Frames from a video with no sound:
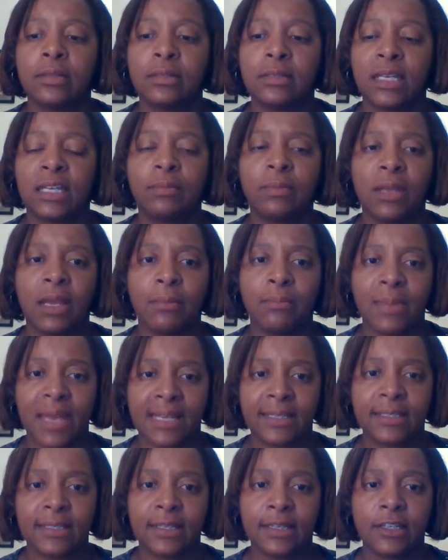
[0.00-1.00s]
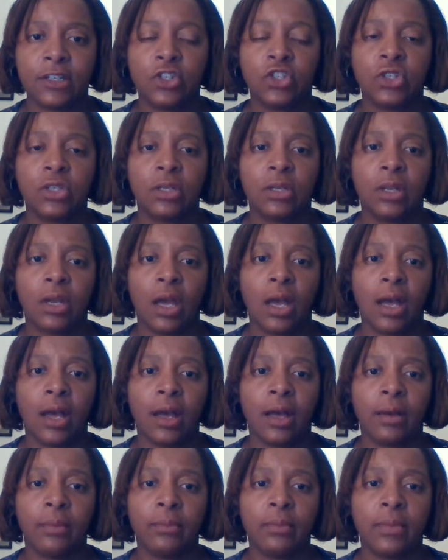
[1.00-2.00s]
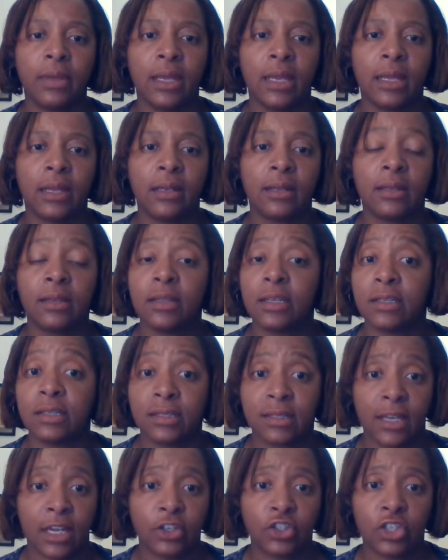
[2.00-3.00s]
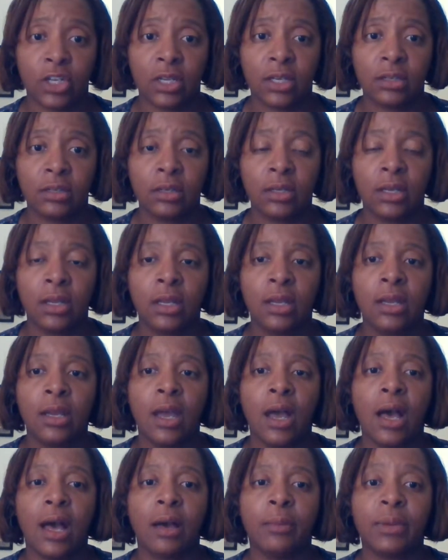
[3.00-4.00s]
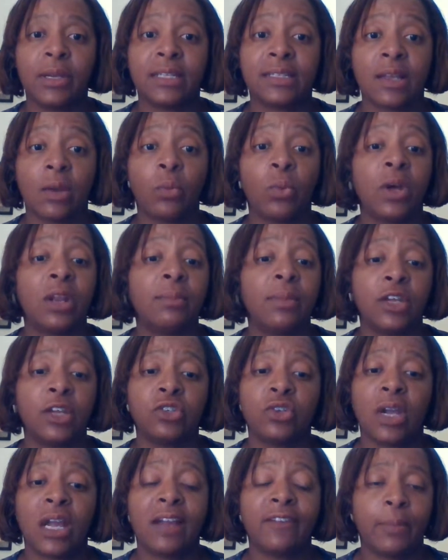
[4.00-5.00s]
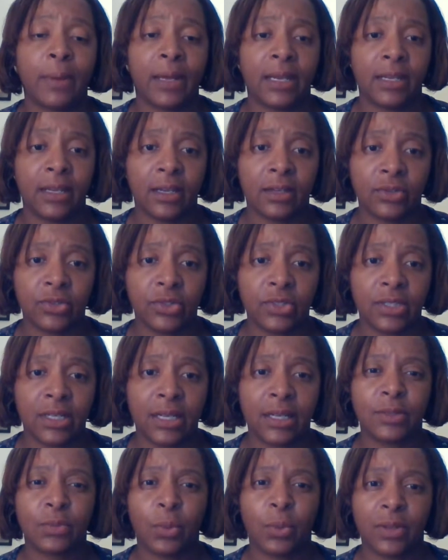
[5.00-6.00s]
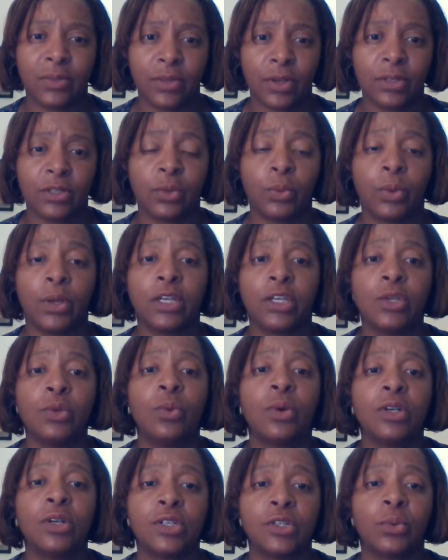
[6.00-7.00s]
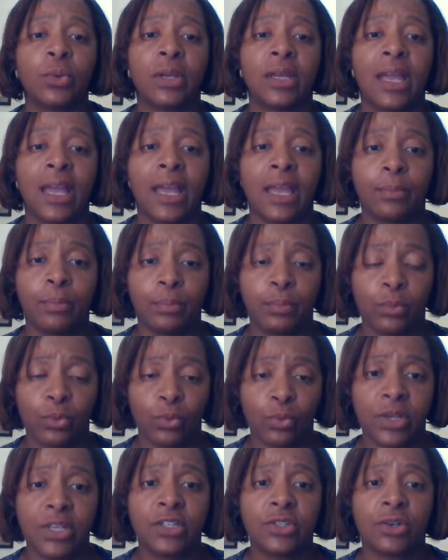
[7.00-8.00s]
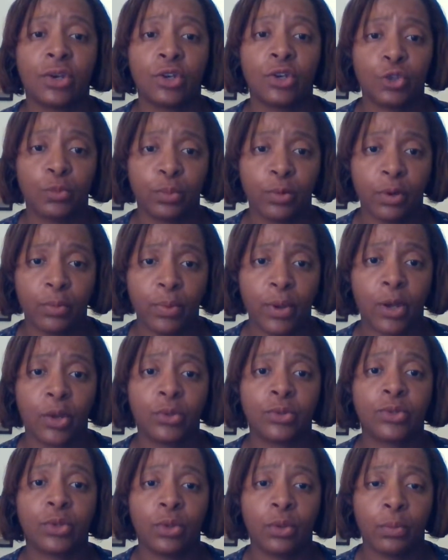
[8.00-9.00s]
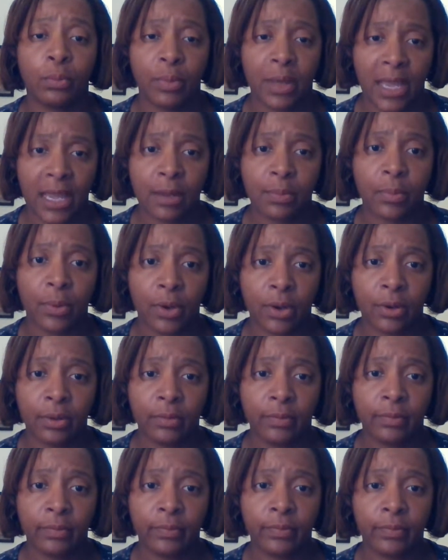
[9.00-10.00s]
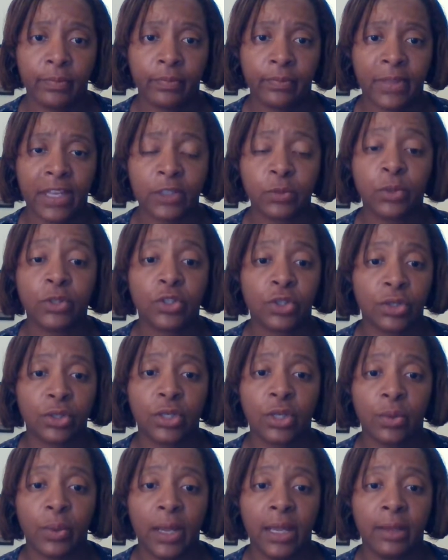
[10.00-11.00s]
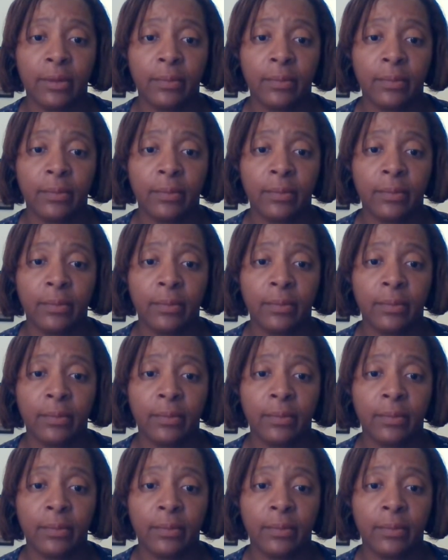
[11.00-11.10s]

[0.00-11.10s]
send me a message in the discussion because I want to make sure everybody understands what they're doing. You are doing a research proposal paper. That's what you're doing.